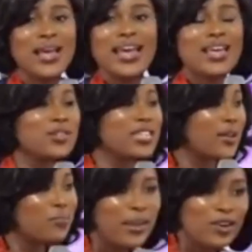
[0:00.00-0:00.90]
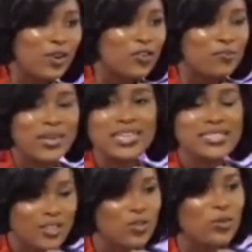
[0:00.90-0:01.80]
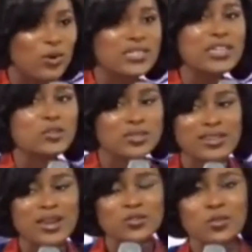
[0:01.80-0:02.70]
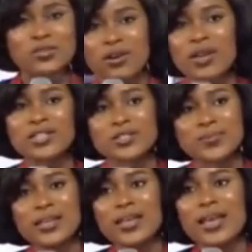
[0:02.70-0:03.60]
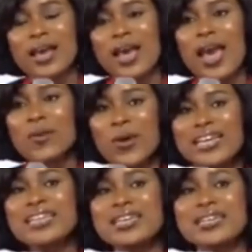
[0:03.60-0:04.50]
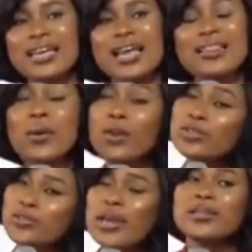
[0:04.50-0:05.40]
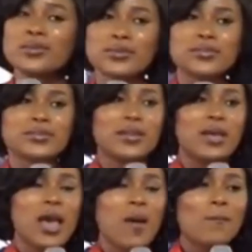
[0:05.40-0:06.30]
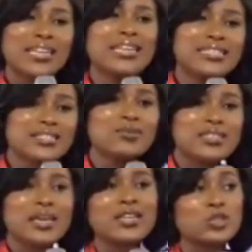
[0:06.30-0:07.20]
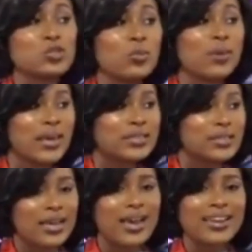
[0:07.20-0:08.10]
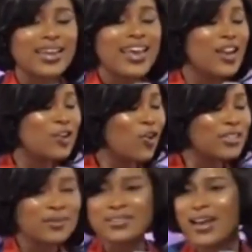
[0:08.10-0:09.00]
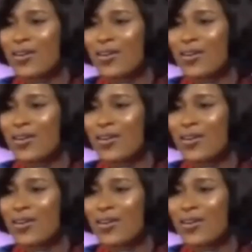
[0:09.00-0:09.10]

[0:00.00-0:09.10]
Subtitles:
He was getting paid a lot of money. He says, no, I'm quitting to start from scratch. And when he did, there were lots of hurdles. But he still decided to swim against the tide. It knocked him down.